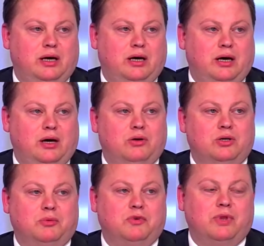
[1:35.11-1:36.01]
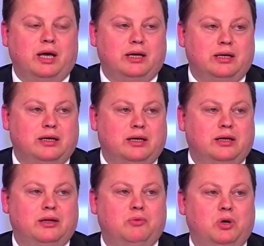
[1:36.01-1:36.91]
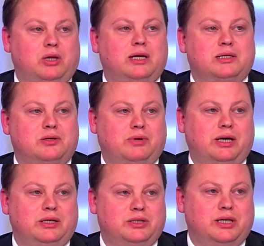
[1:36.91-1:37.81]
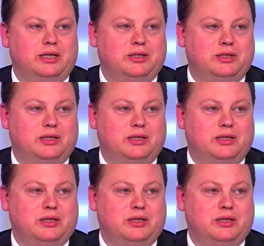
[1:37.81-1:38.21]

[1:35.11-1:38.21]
Uh, on top of that, uh, the world has already changed.